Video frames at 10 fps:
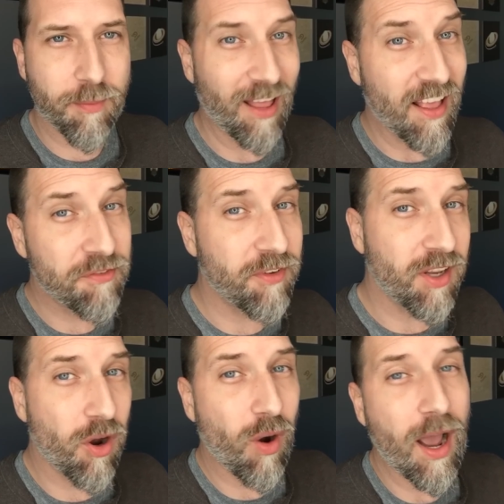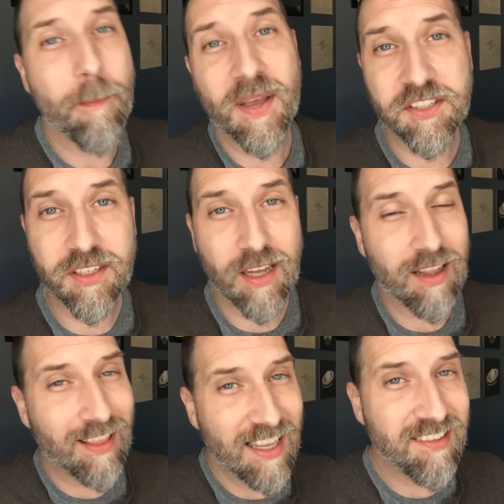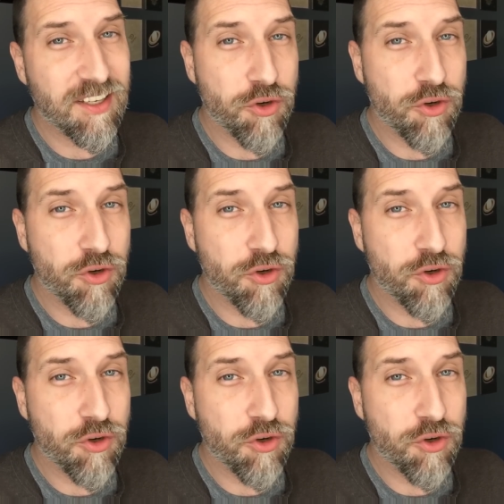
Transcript: In my last video, I mentioned Lazy